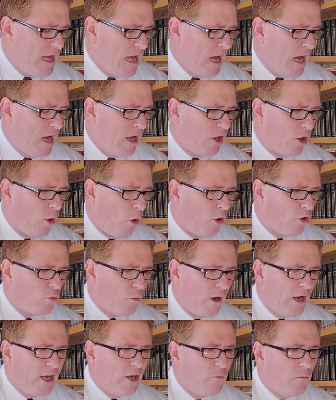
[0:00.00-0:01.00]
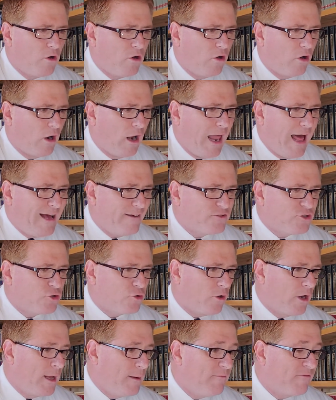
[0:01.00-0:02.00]
Uh, Lord willing, we're going to live
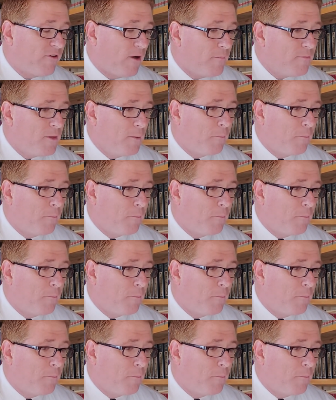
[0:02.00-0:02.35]
stream from